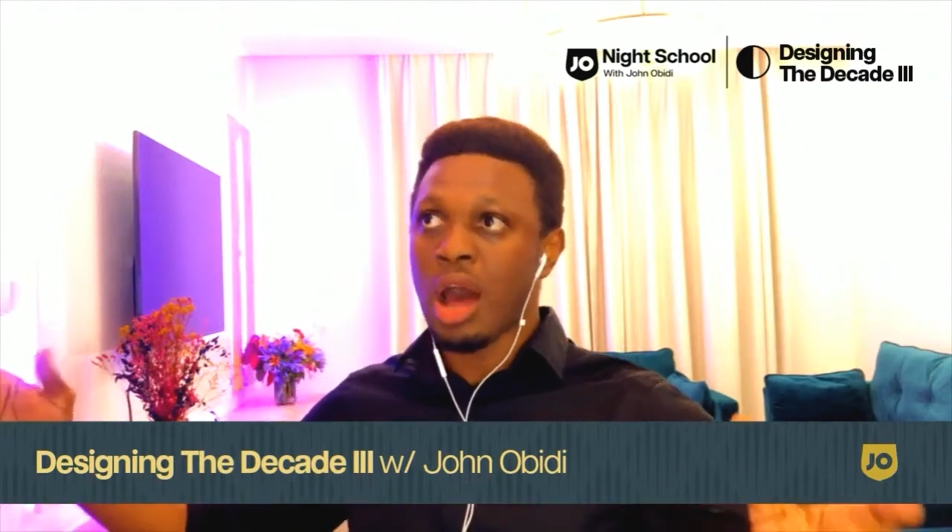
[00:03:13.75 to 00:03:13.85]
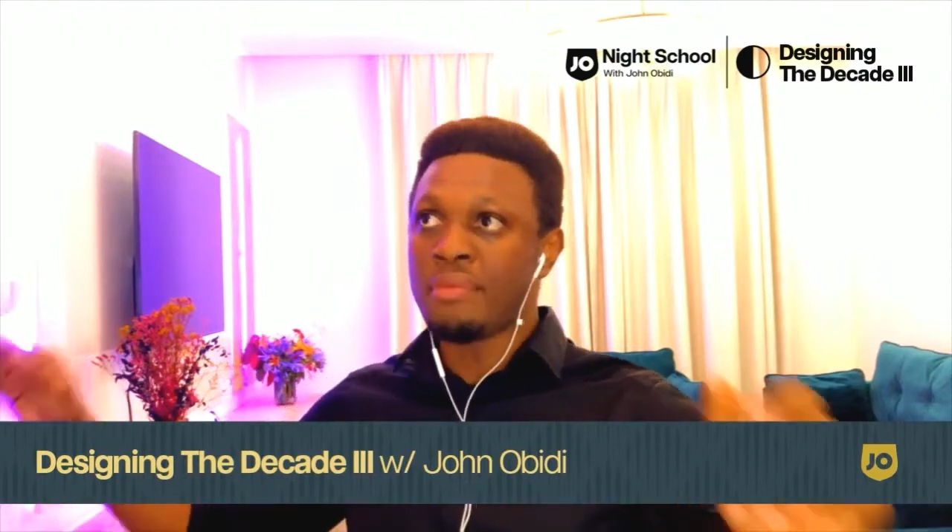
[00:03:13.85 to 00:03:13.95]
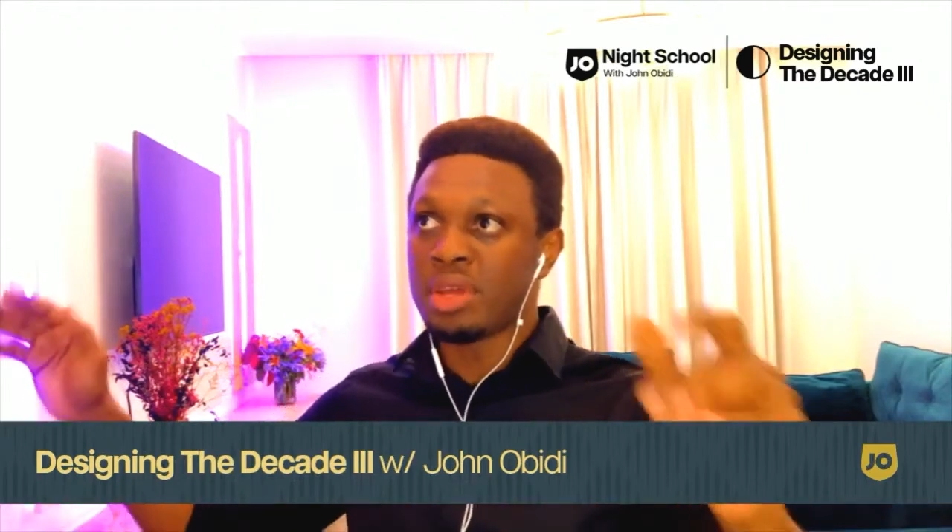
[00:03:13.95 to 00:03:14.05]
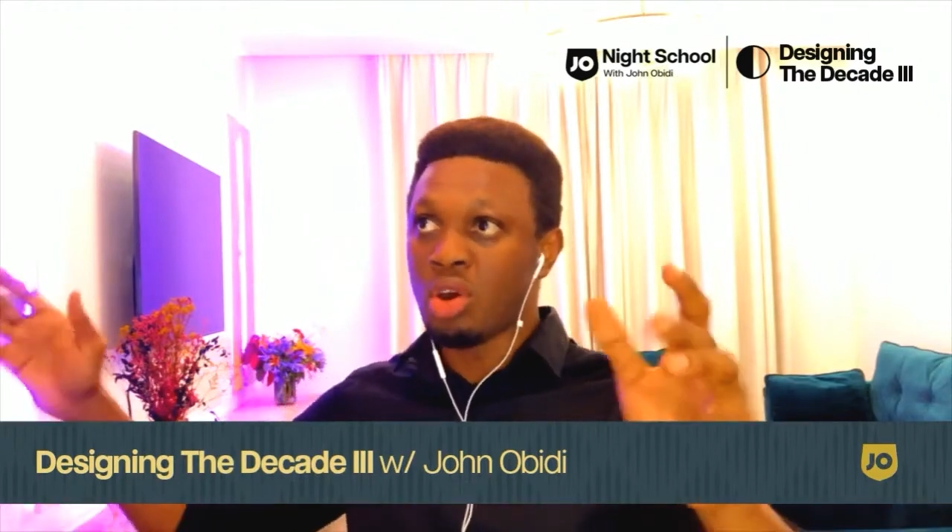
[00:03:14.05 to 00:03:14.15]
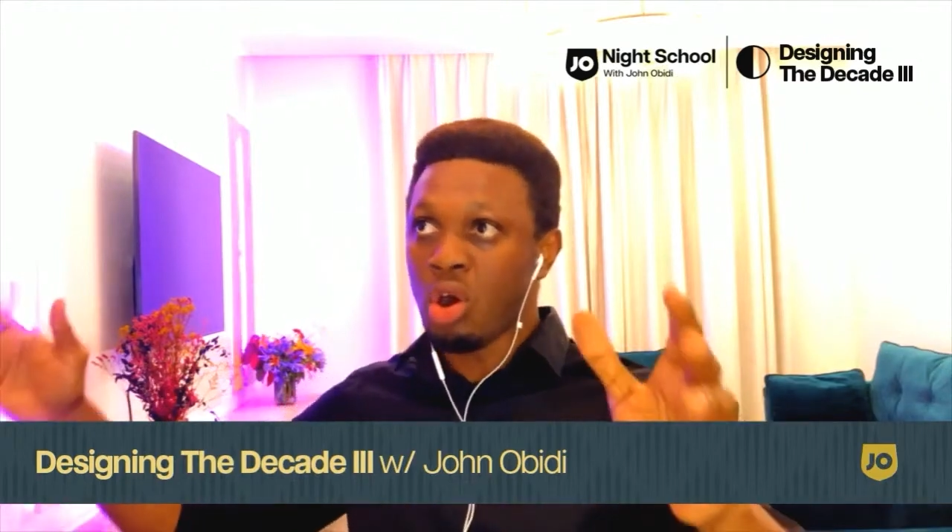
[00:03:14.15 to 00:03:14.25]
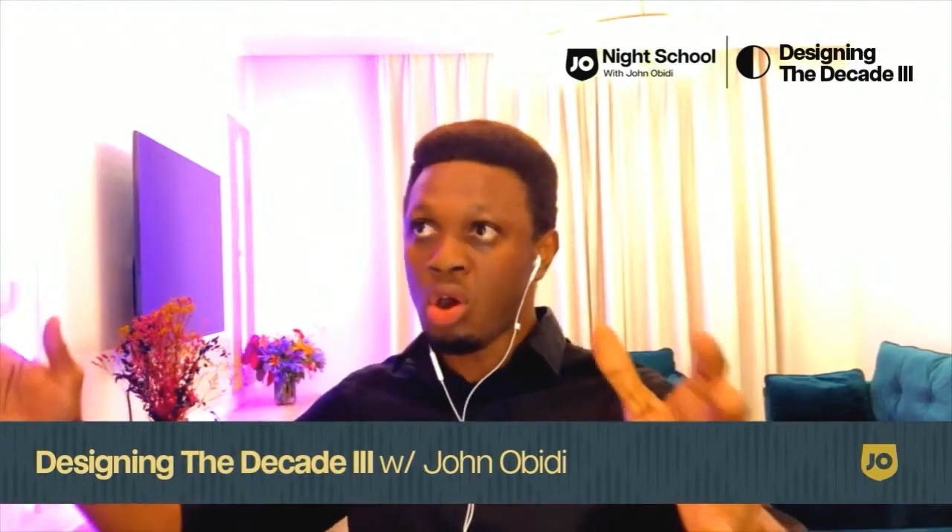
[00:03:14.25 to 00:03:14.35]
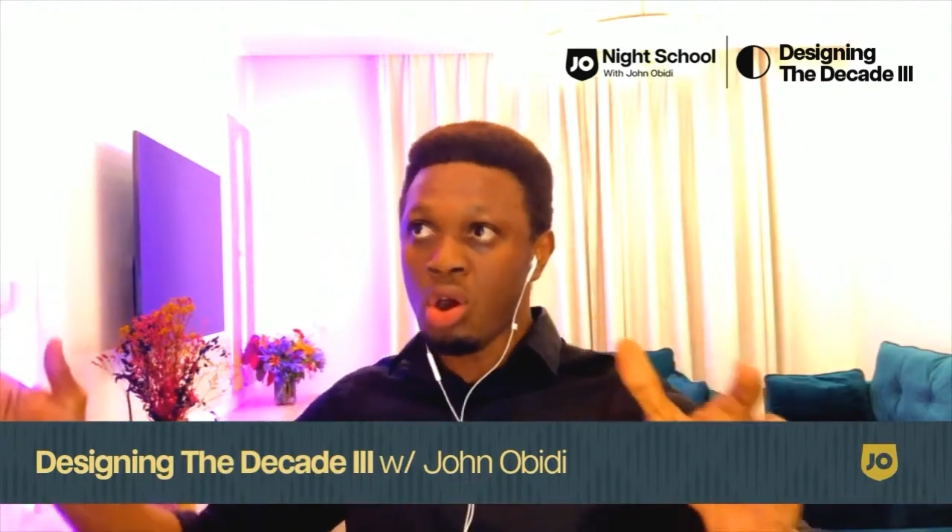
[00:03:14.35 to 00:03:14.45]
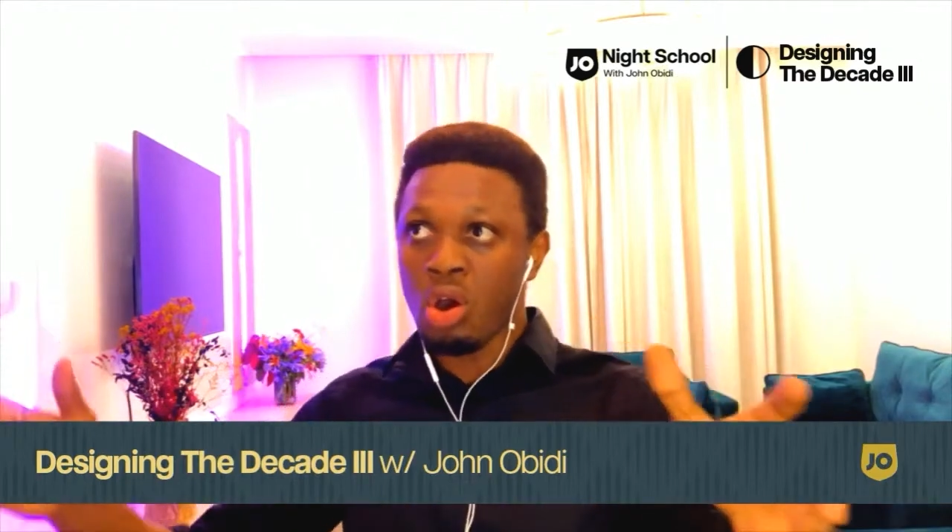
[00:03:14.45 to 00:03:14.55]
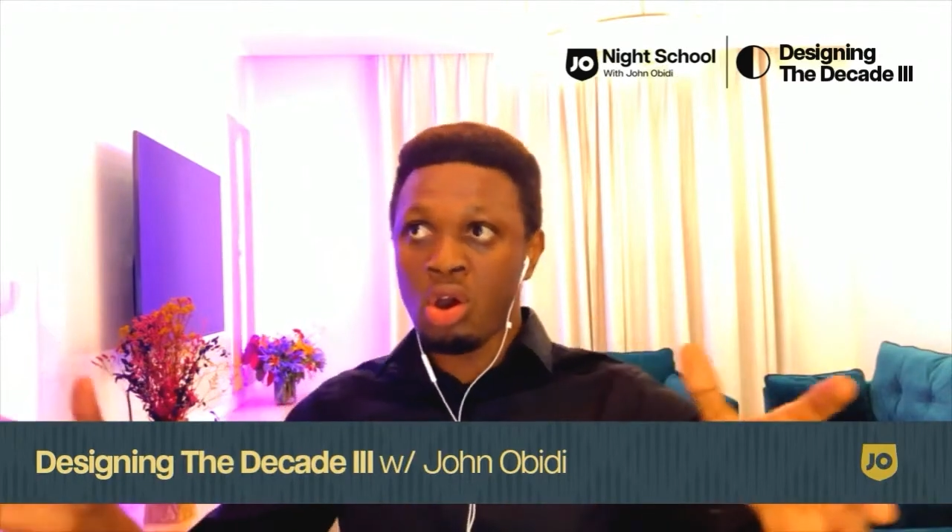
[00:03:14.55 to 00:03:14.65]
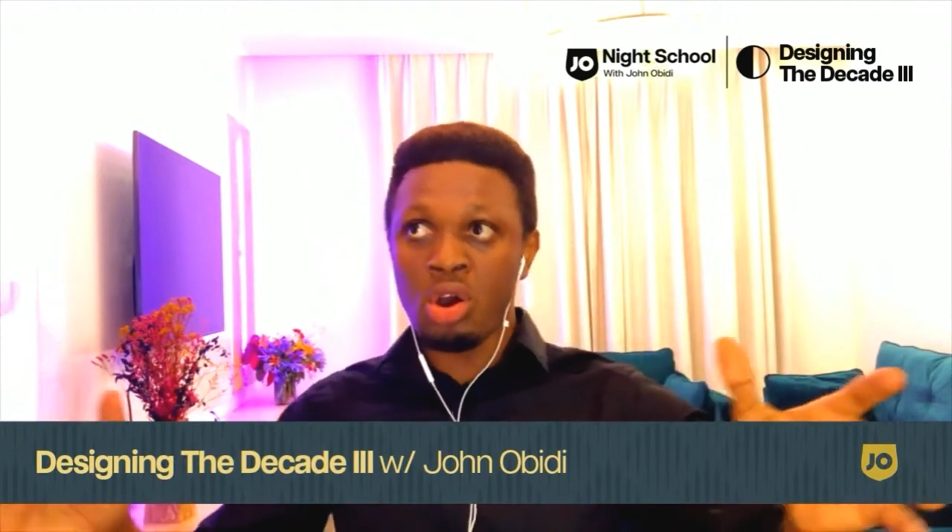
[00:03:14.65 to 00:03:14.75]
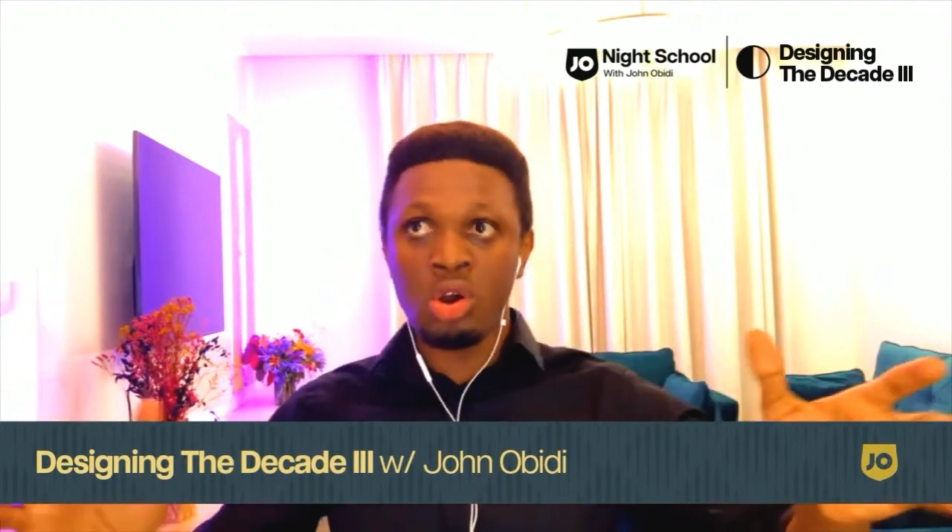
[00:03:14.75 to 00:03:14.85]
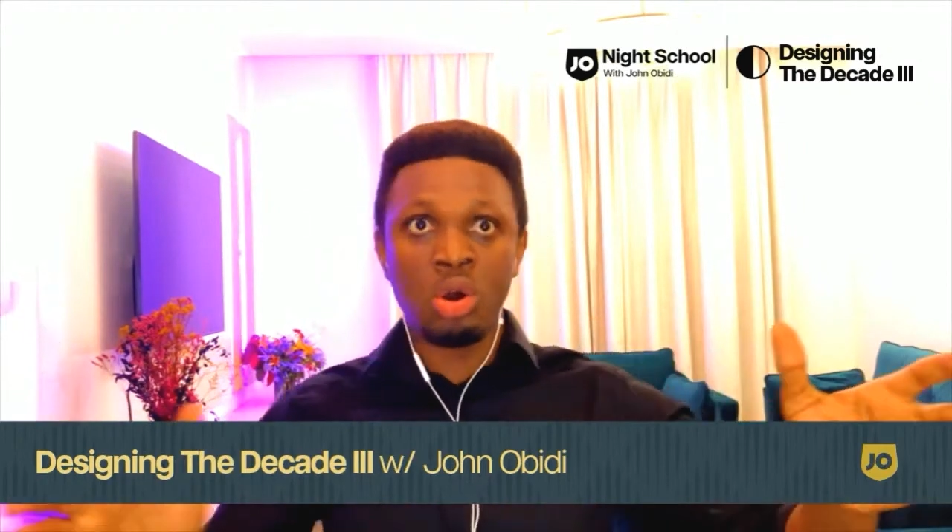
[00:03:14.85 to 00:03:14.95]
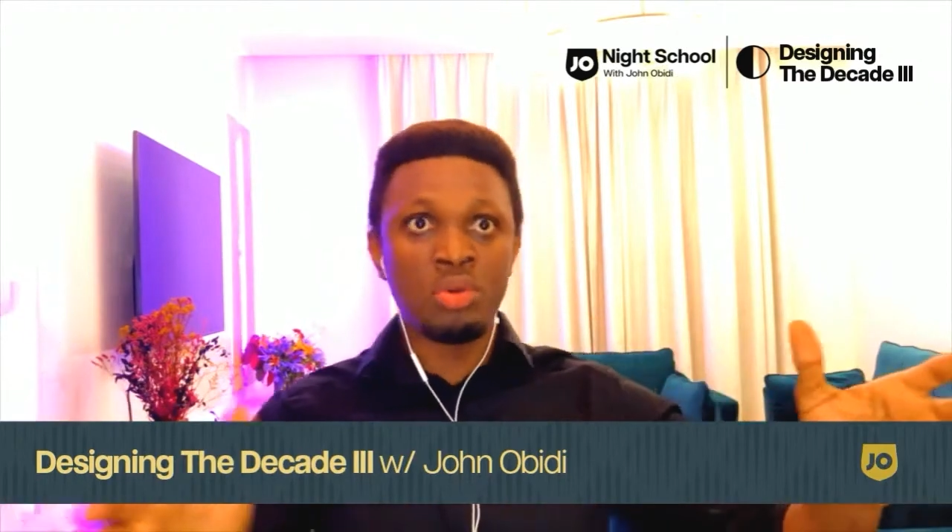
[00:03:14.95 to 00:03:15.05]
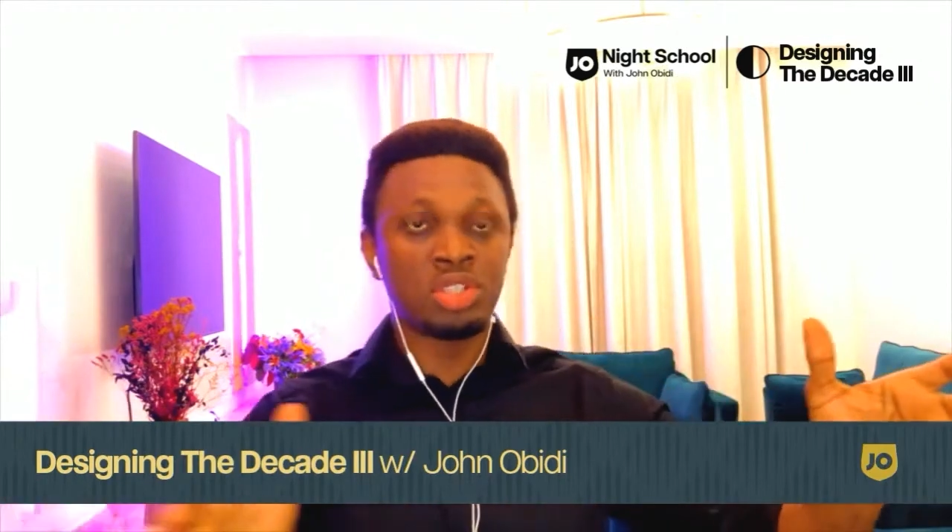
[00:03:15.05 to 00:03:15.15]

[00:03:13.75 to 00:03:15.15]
and then all